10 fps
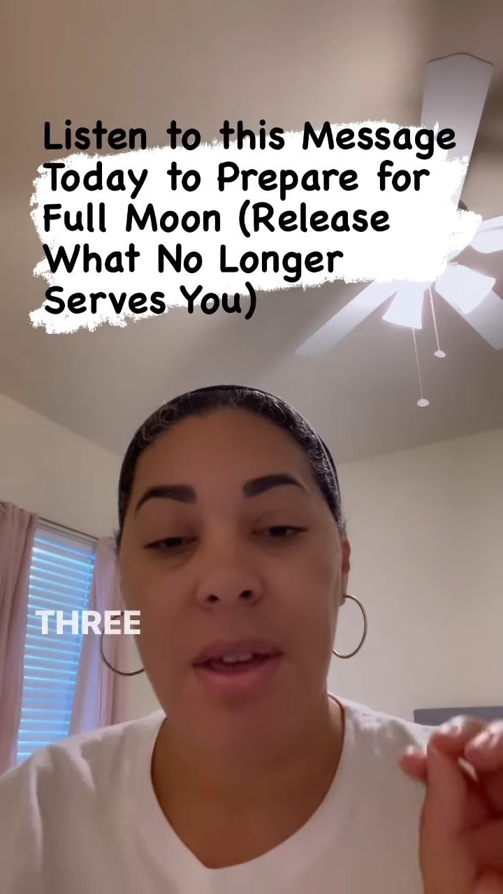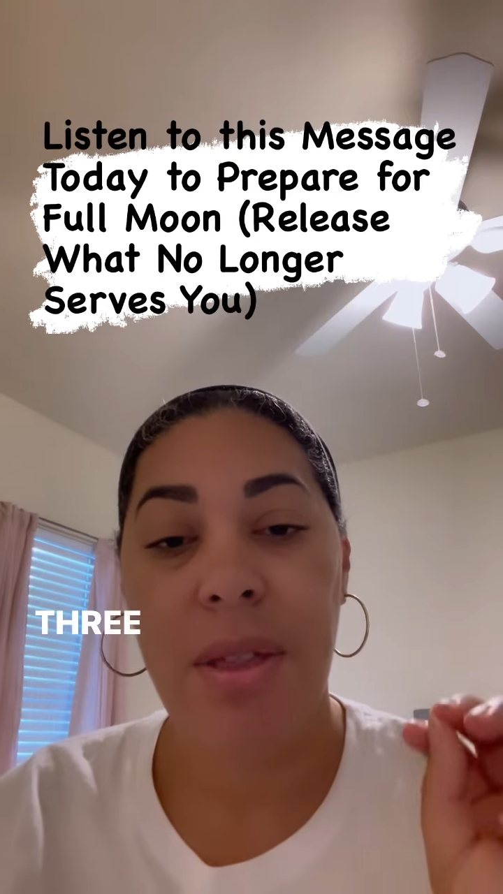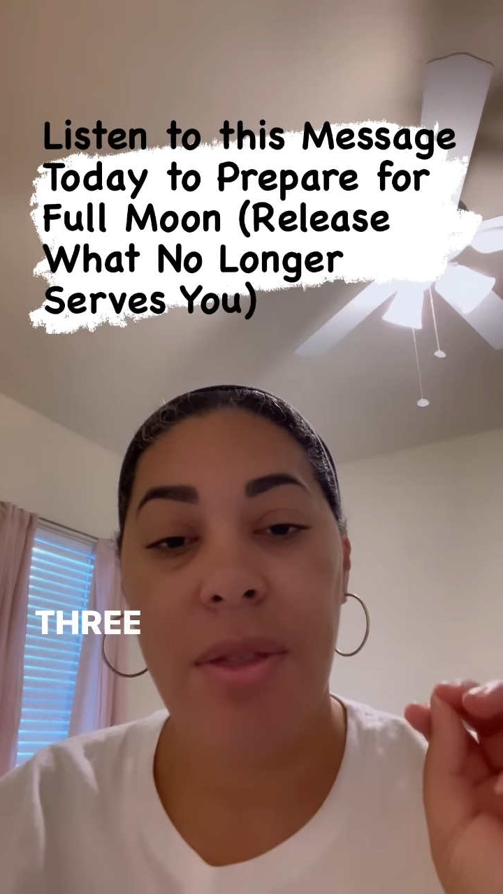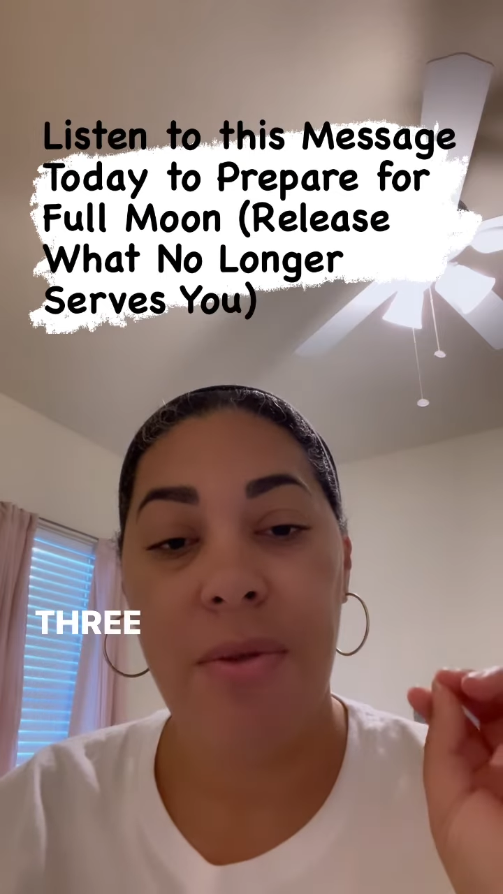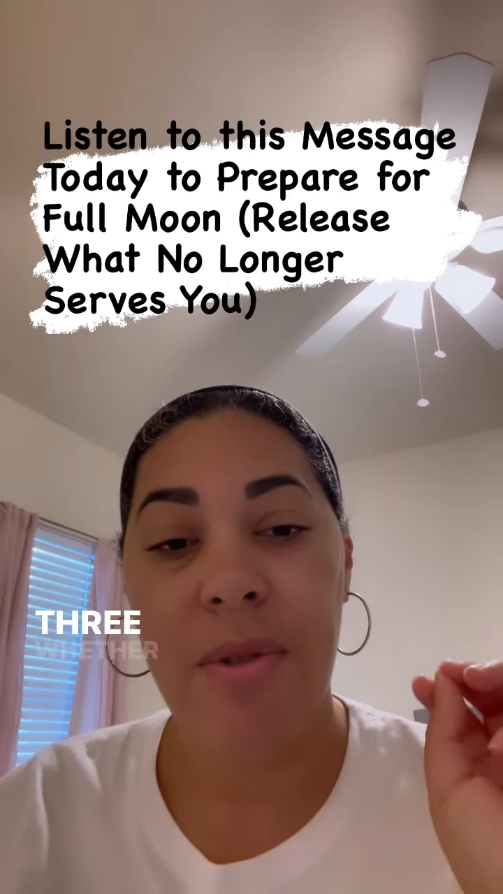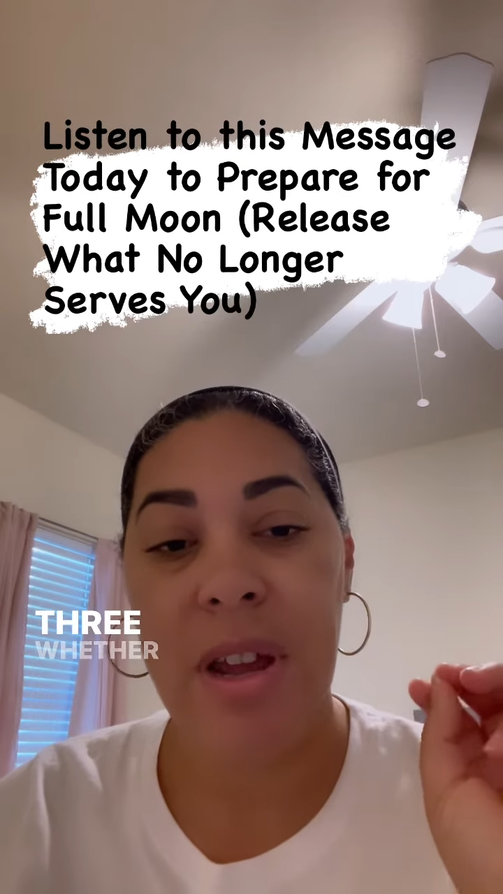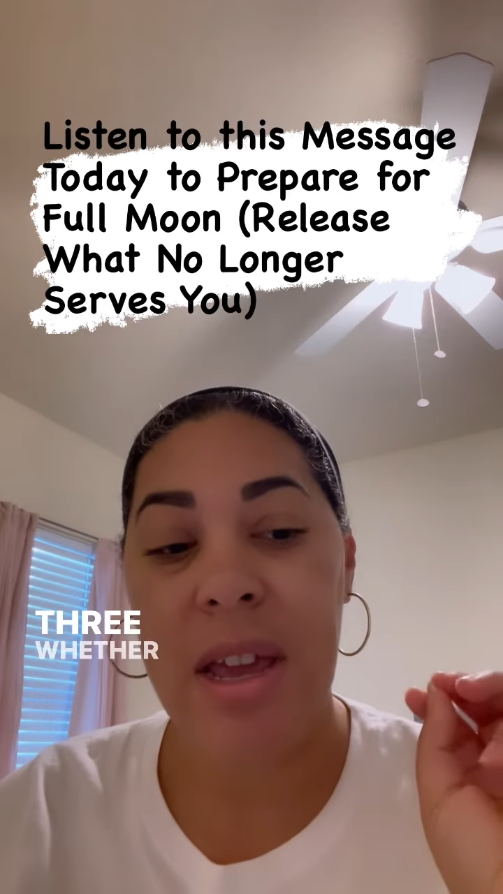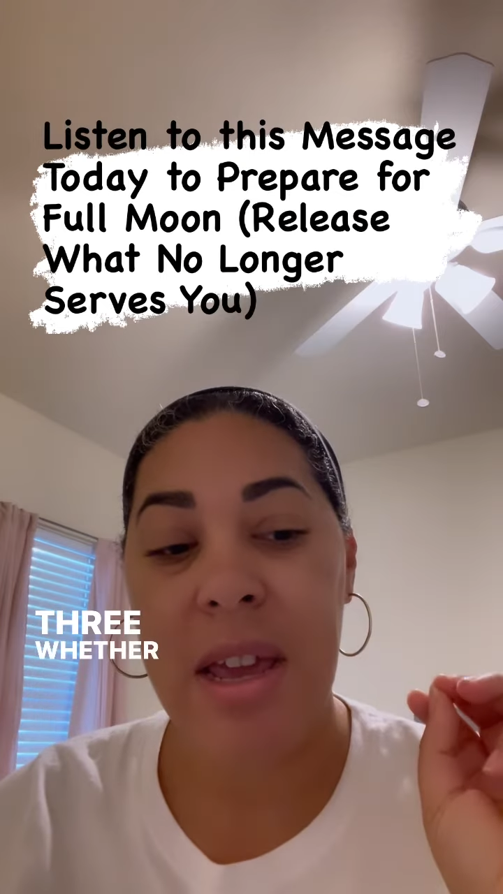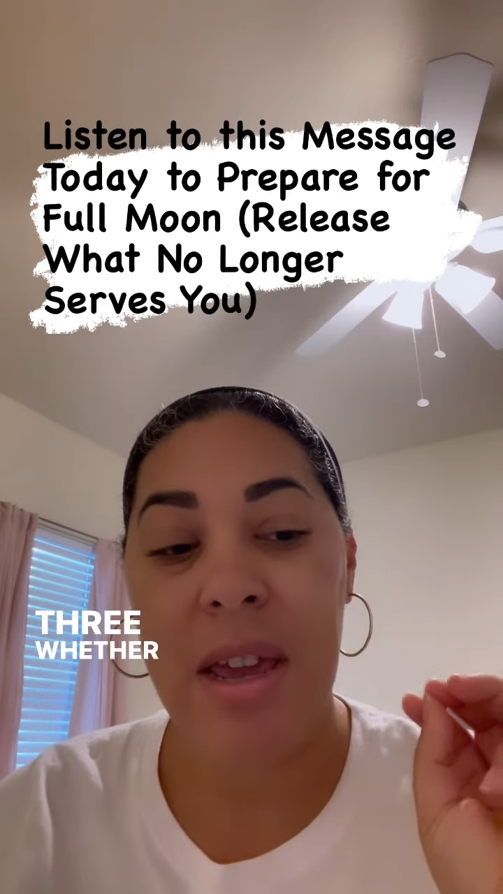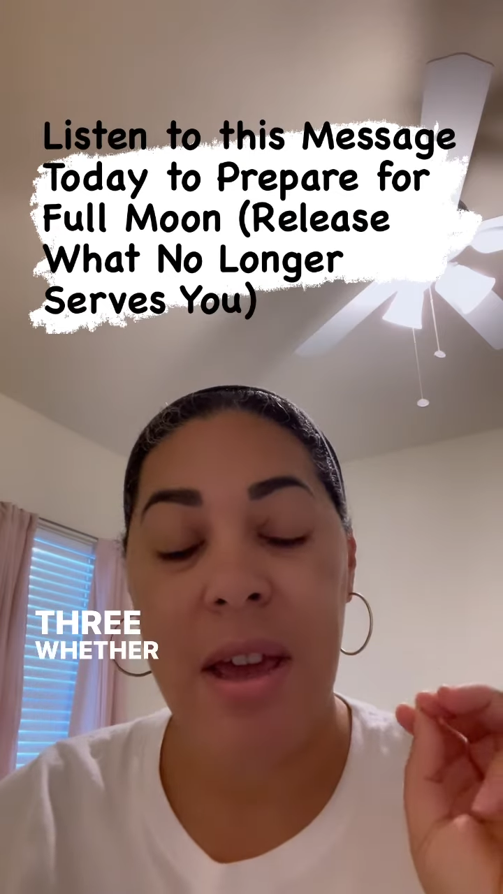
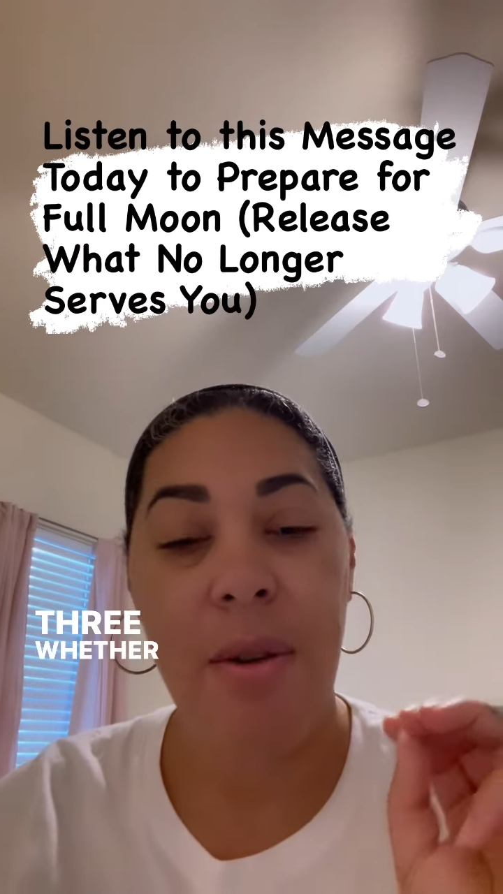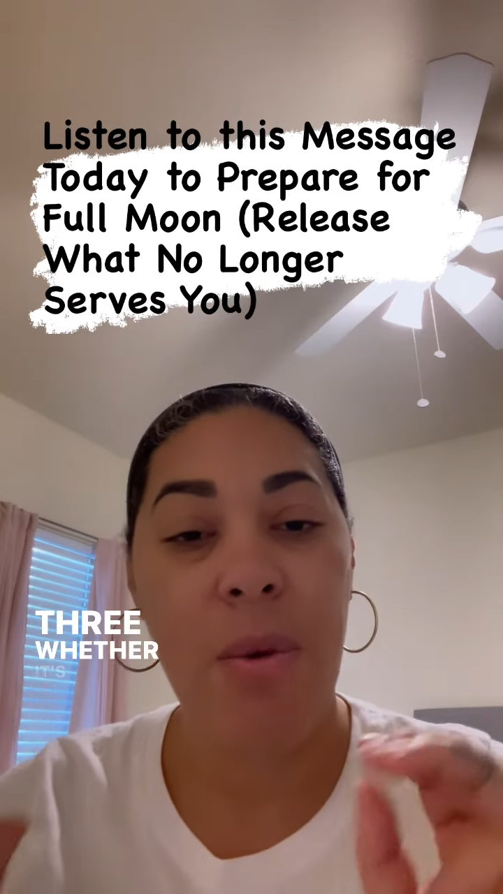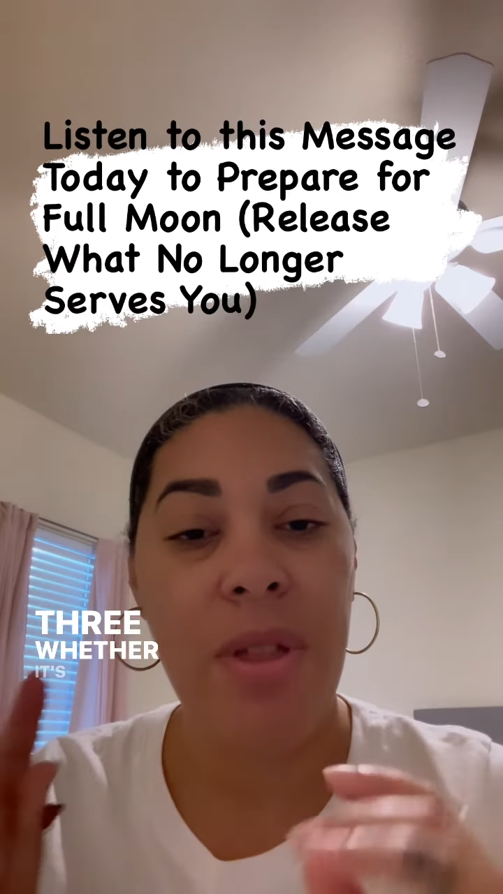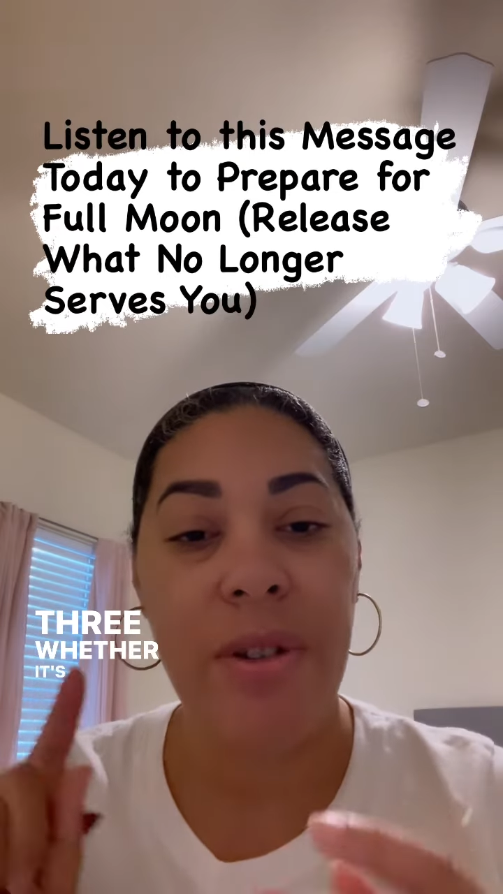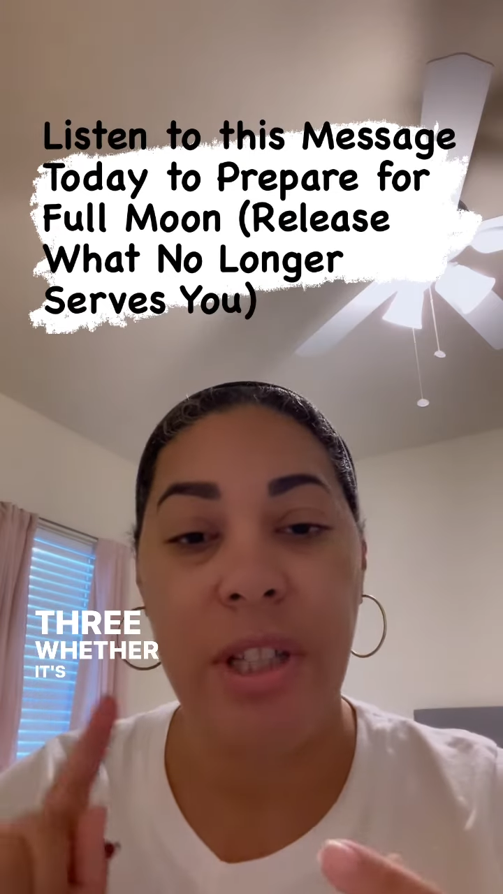three, whether